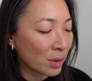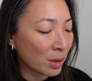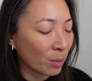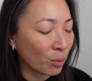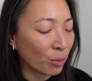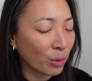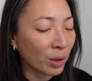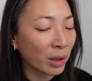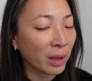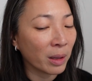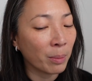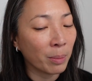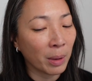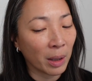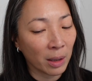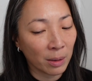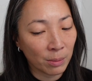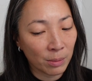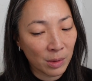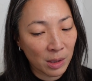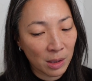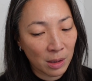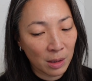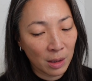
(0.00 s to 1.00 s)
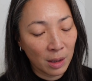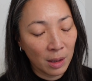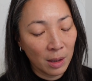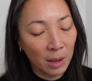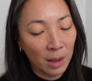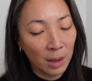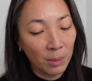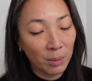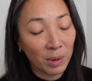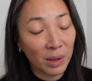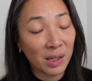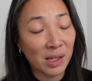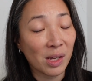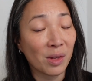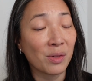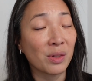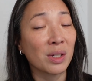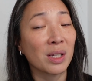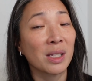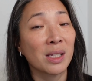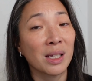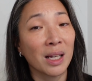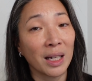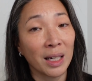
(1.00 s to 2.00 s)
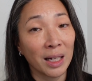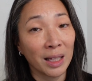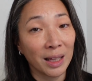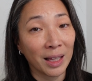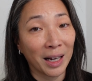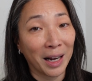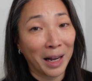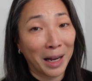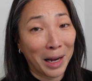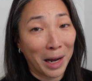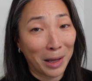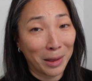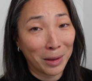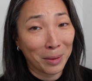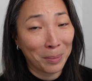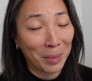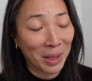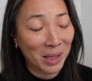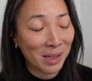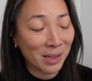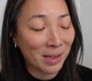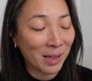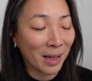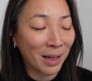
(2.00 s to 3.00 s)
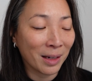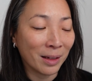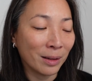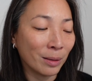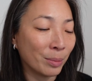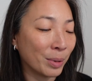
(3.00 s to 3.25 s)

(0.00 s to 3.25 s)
I'm really bummed because I was excited that I got them on sale,